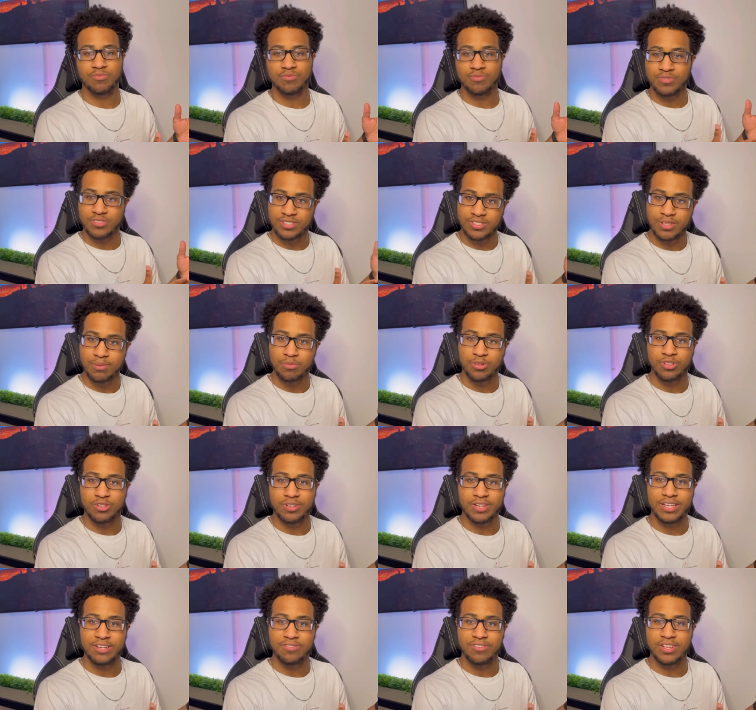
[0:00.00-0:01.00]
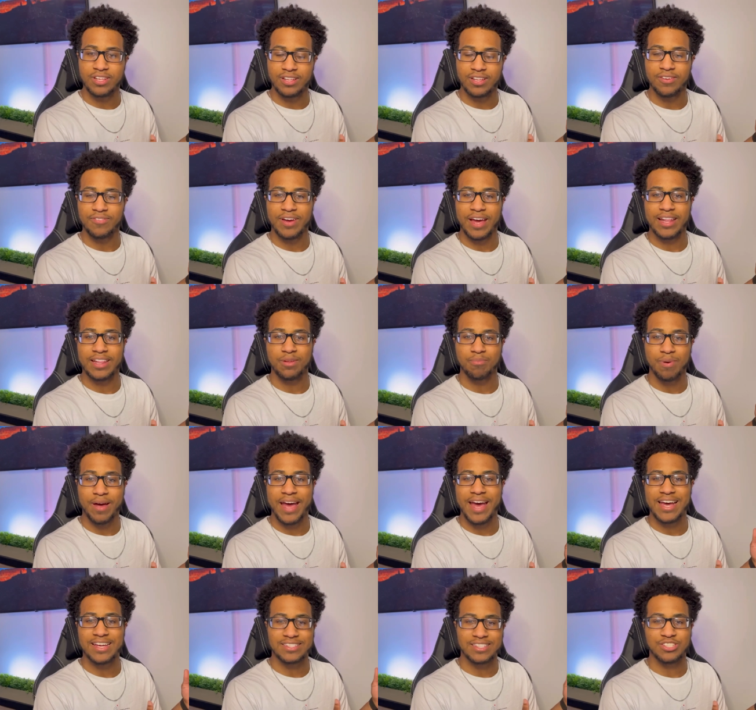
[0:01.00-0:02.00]
similar EV that they've had in the
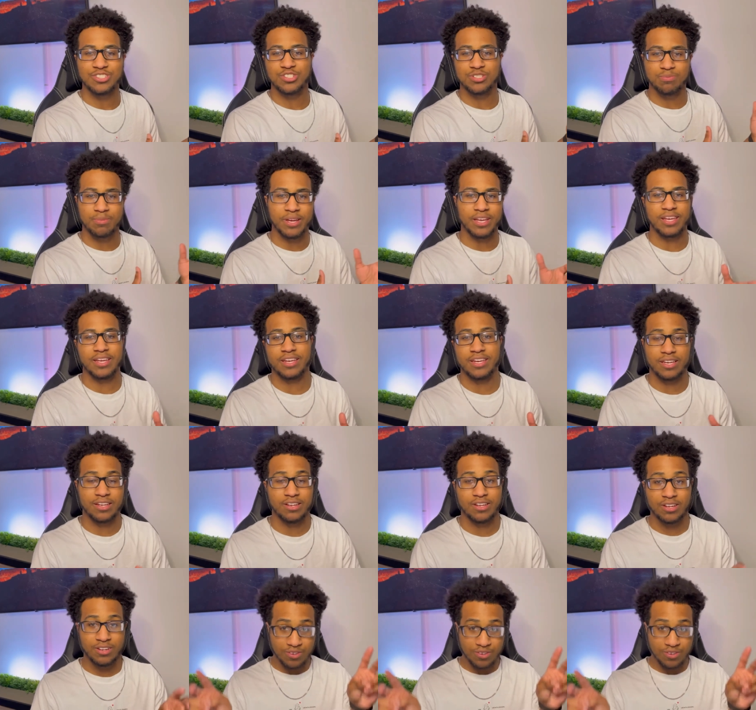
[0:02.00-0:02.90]
past and just making it